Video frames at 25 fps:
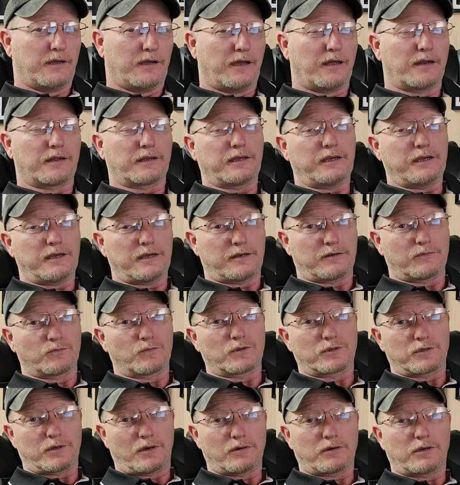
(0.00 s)
And again,
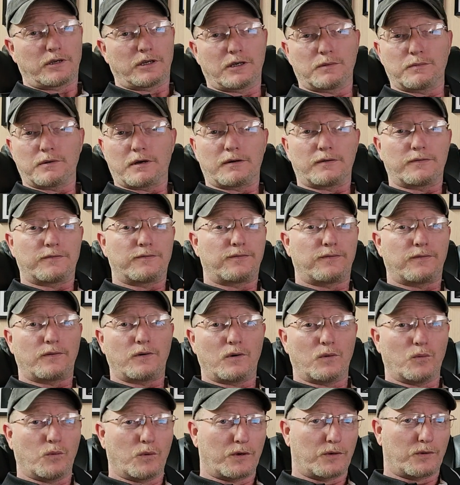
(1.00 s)
we're talking about
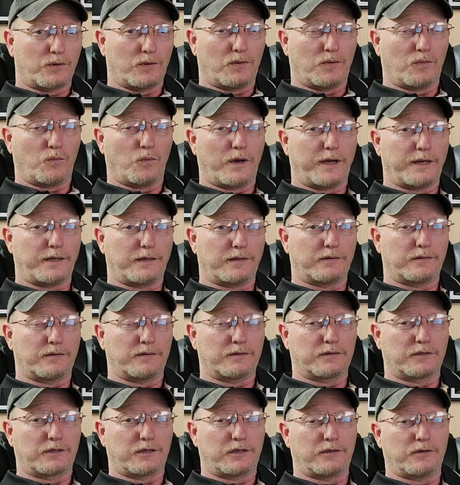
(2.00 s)
forward weighted
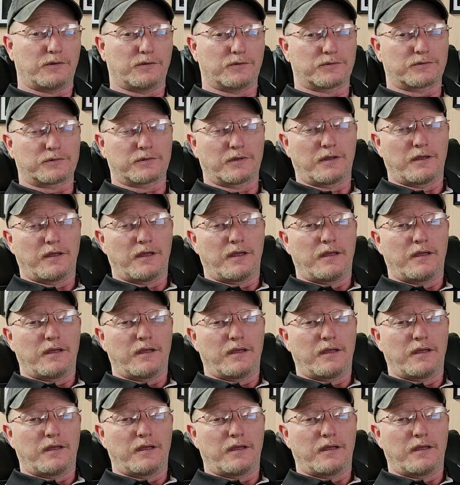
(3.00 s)
cues.